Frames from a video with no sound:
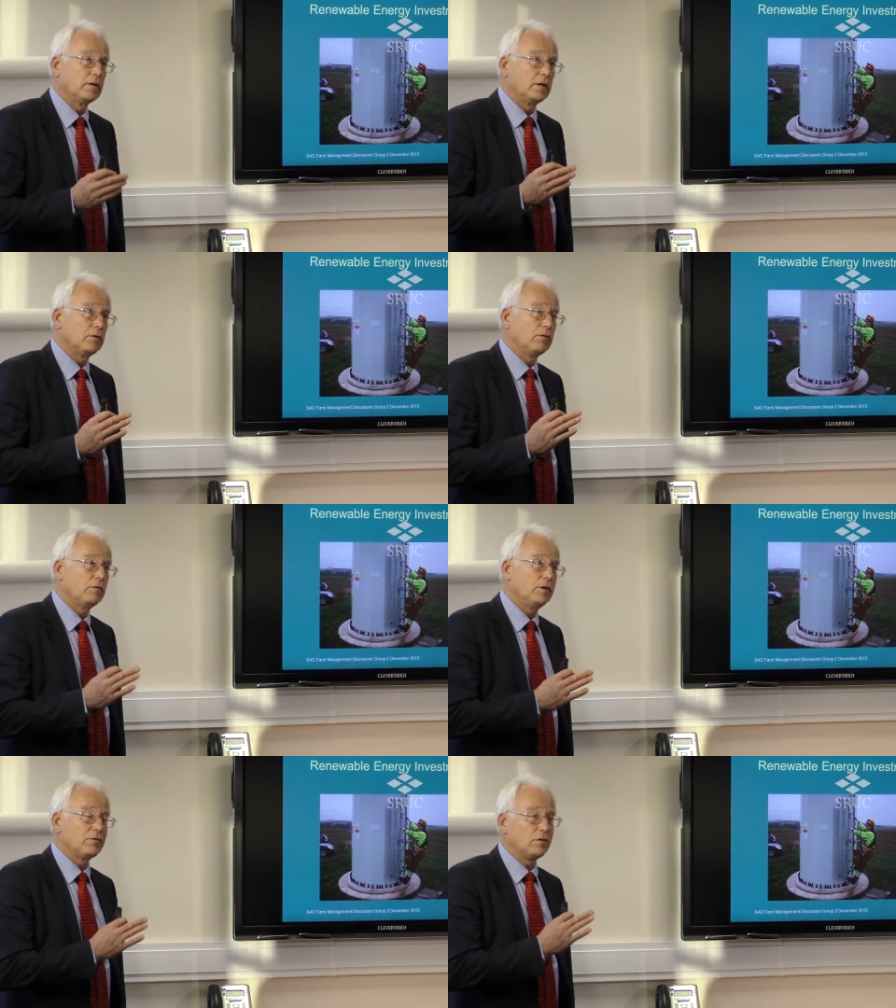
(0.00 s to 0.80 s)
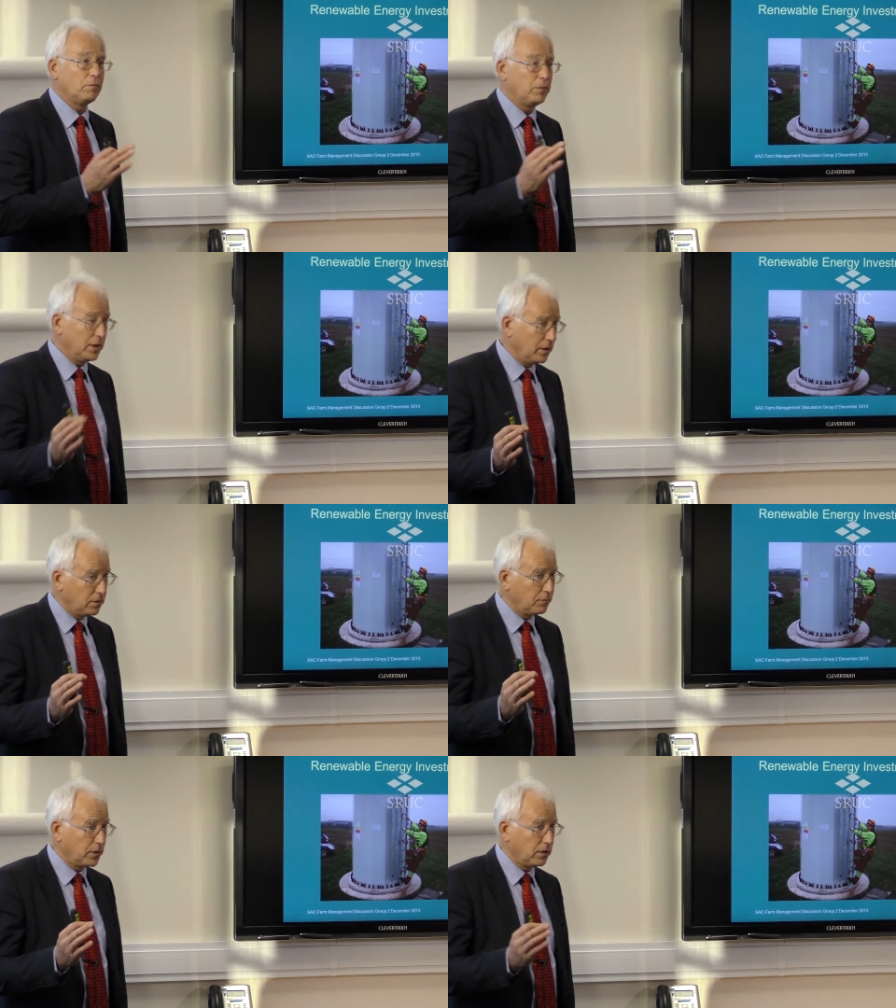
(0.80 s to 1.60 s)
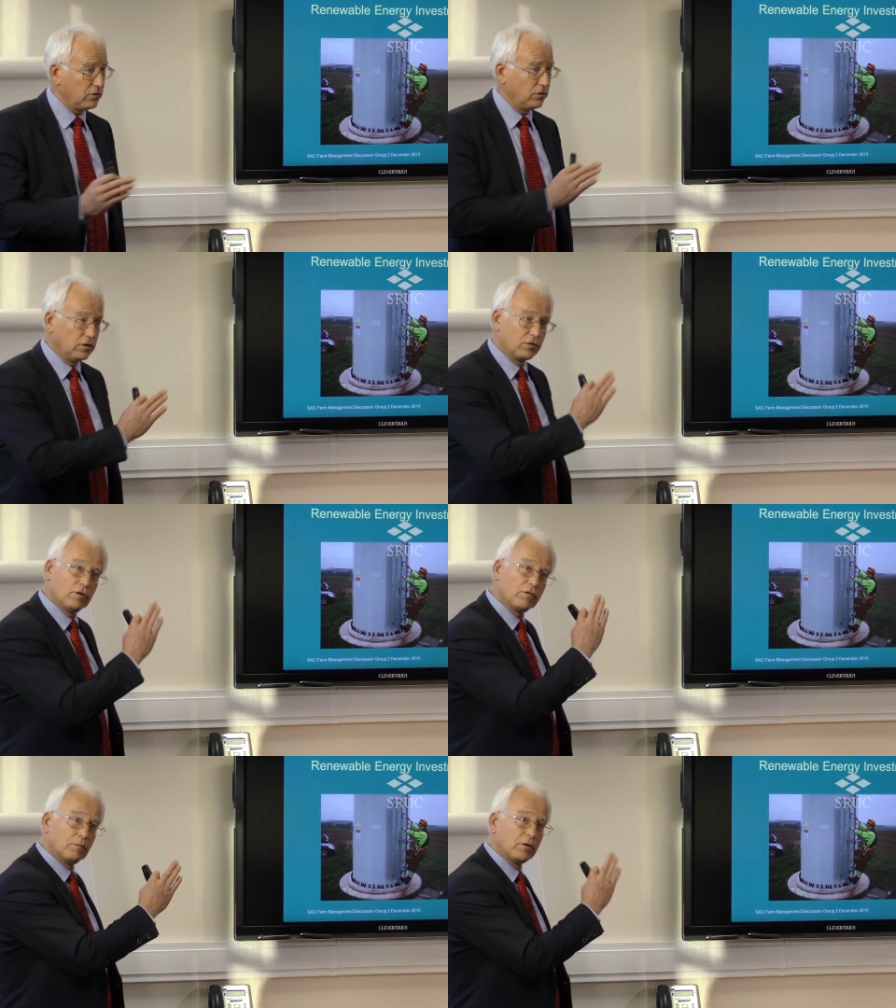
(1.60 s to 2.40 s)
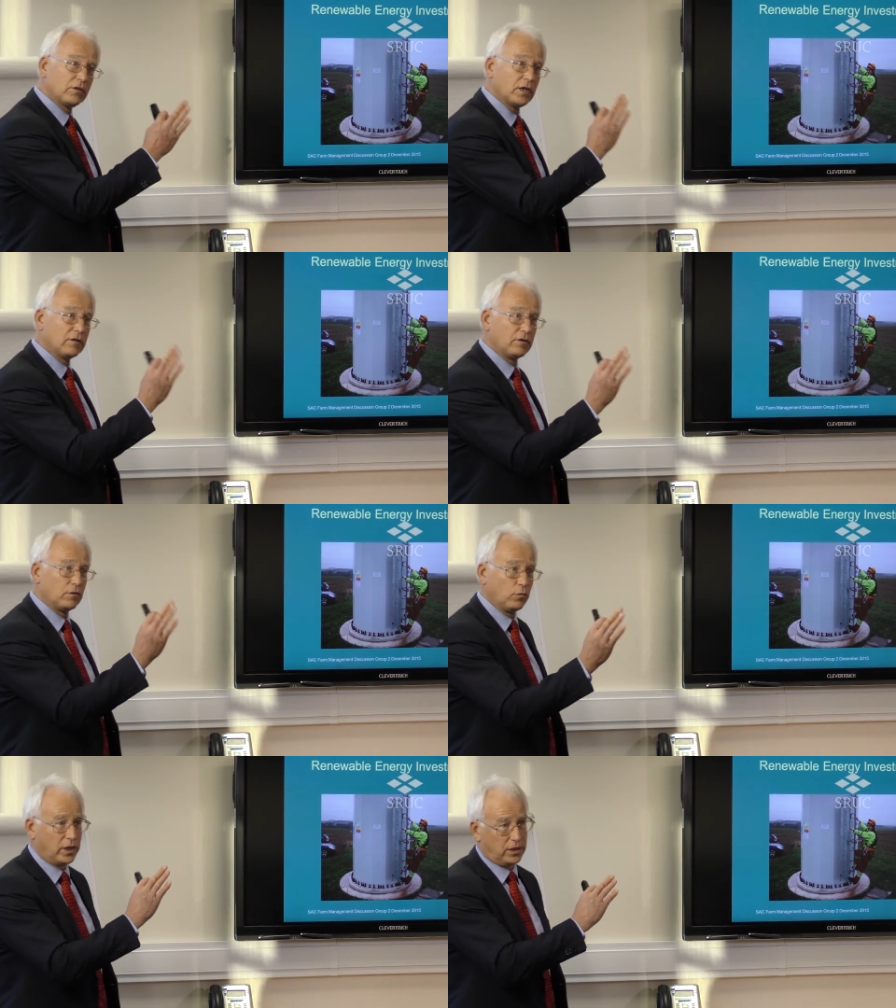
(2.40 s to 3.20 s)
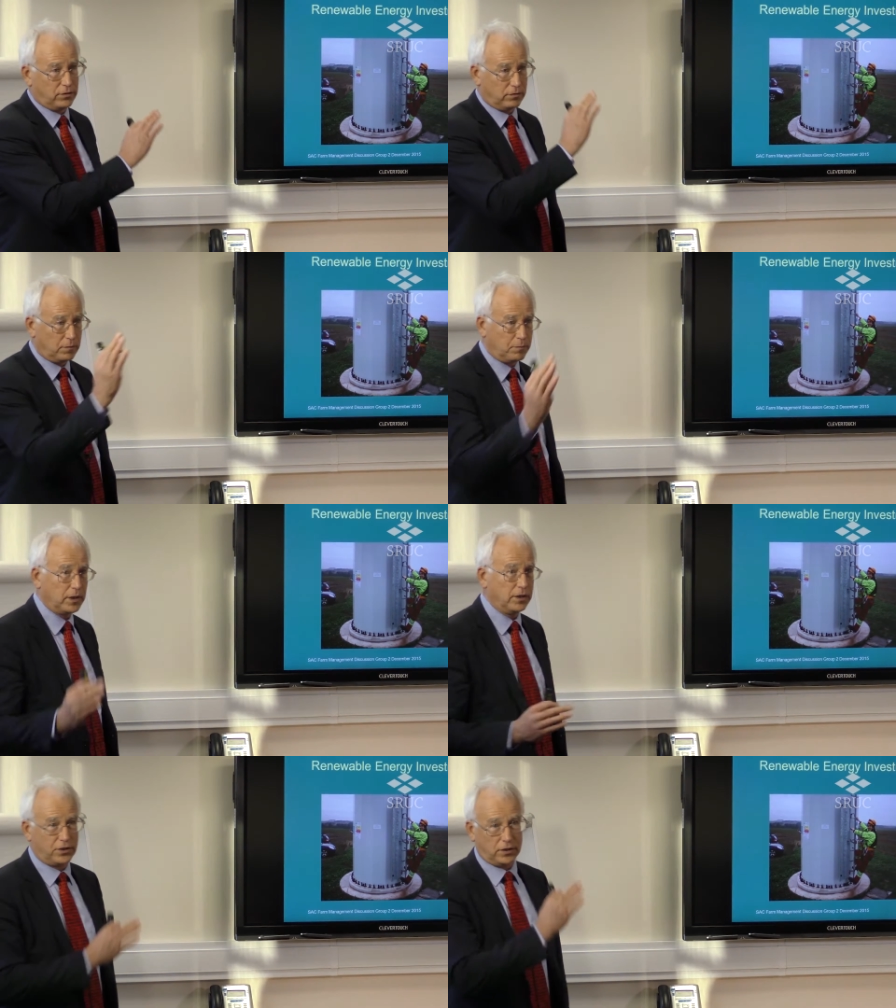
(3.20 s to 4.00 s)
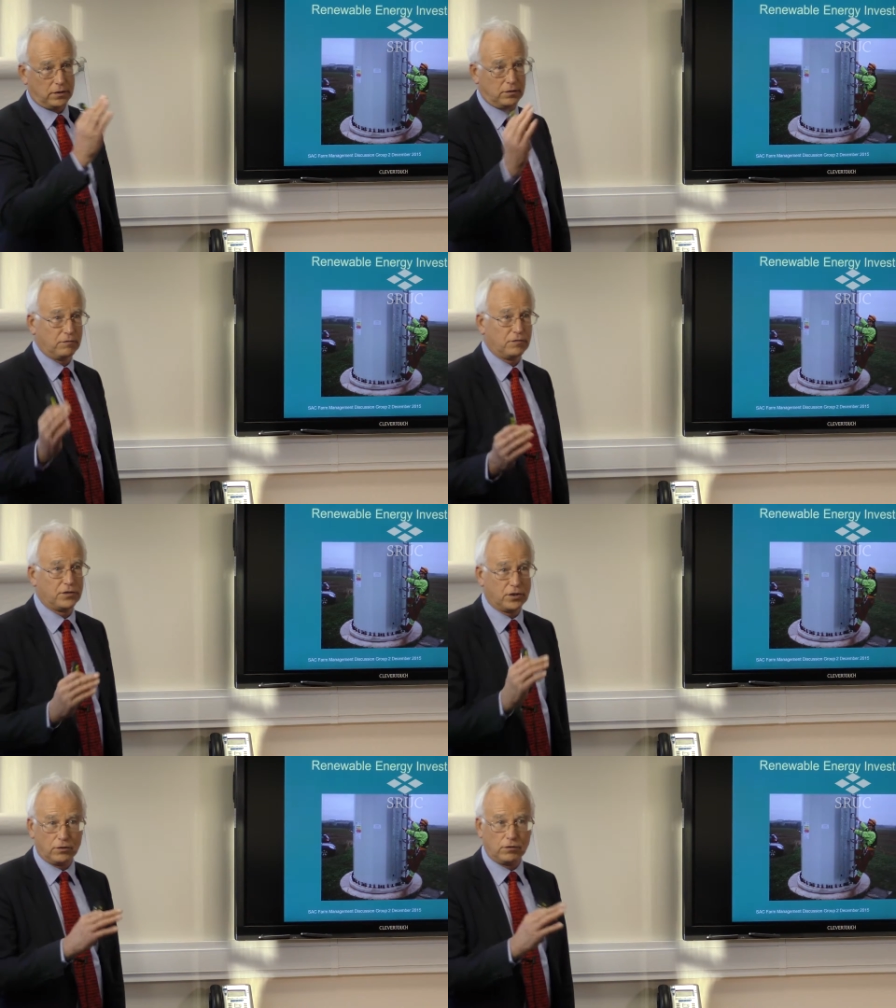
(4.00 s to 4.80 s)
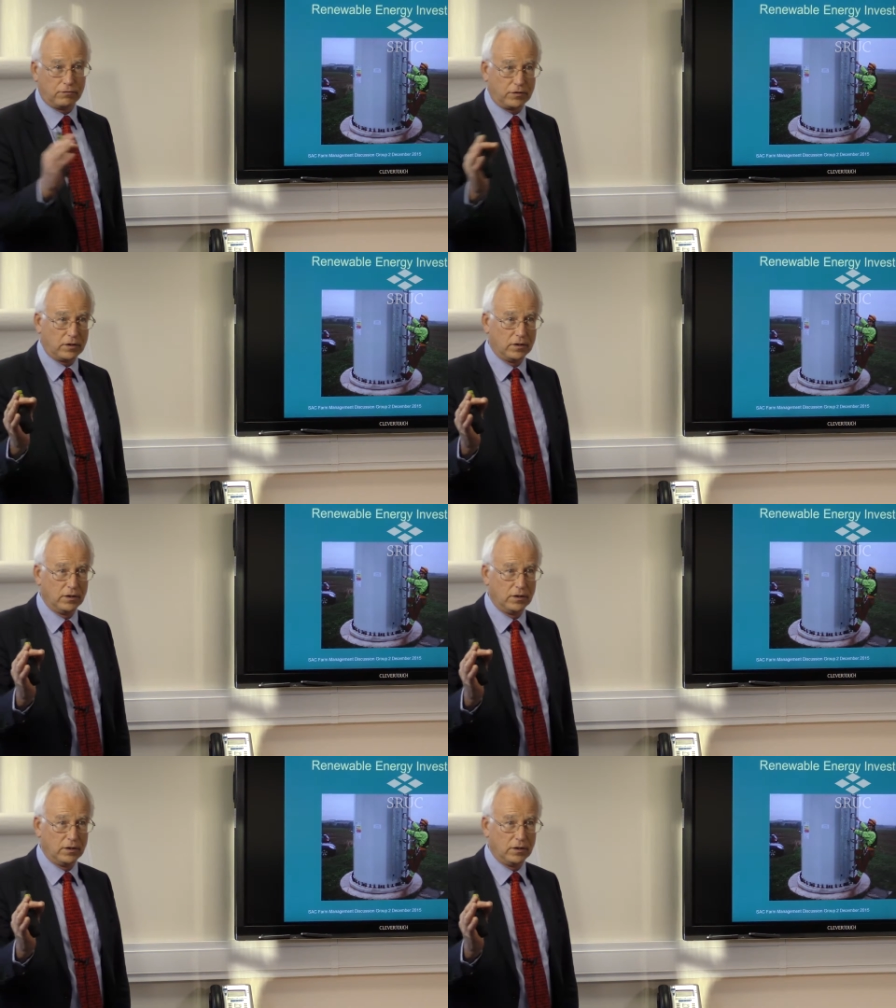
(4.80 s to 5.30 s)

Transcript: Now, these are not big enterprises, and you saw from the size of the wedge on the pie chart of turnover.